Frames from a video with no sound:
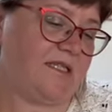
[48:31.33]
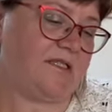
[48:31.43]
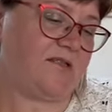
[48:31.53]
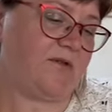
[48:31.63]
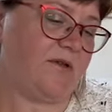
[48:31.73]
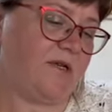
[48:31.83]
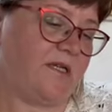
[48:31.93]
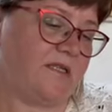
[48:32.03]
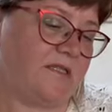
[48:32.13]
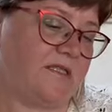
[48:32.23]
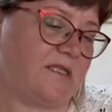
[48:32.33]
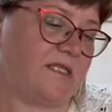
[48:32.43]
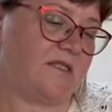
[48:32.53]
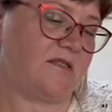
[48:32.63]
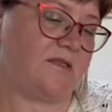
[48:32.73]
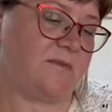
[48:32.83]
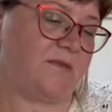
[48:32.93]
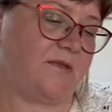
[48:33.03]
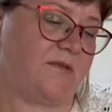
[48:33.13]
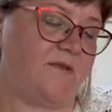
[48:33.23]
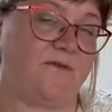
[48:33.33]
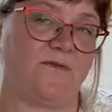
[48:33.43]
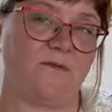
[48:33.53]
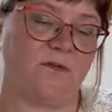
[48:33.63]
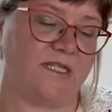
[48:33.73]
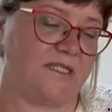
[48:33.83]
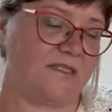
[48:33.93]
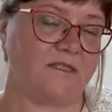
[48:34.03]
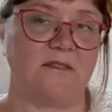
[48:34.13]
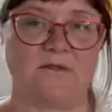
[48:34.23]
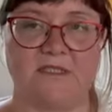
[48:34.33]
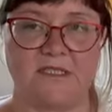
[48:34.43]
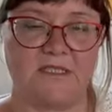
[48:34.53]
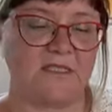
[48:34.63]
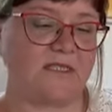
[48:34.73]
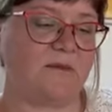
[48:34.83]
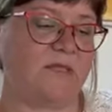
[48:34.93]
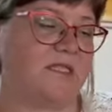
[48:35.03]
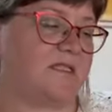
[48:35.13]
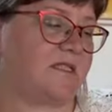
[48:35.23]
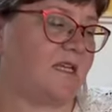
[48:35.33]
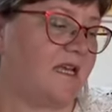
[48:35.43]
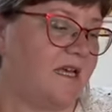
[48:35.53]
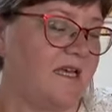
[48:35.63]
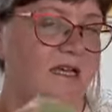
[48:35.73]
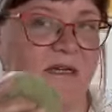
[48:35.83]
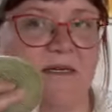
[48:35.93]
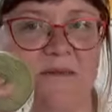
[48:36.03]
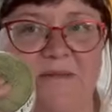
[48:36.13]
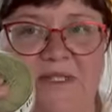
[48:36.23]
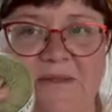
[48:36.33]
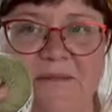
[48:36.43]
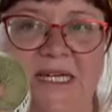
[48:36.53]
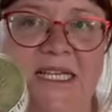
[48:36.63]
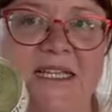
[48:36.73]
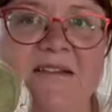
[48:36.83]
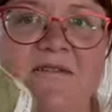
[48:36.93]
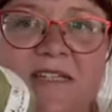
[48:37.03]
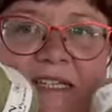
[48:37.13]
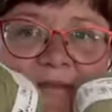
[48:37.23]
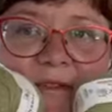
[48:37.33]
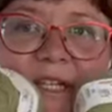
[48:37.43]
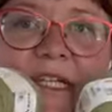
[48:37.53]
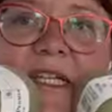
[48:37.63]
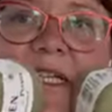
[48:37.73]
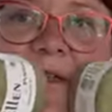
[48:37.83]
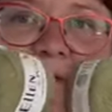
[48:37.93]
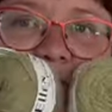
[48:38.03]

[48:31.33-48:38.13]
It's 30 stitches per 4 inches or 10 centimeters. But my lovely green.